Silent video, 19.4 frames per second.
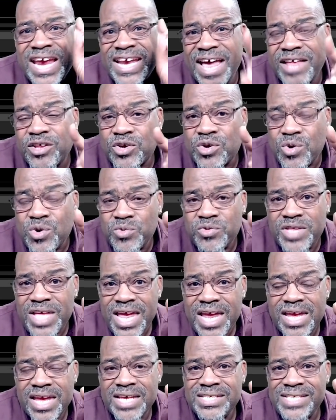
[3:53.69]
Now, the cool
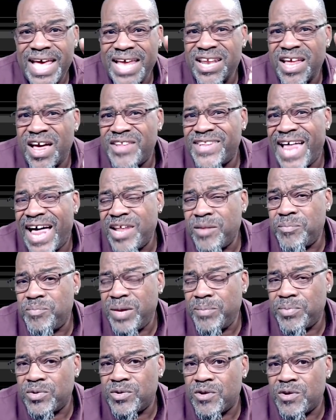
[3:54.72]
thing is that a lot of
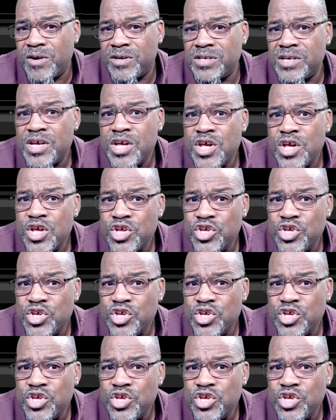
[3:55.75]
people on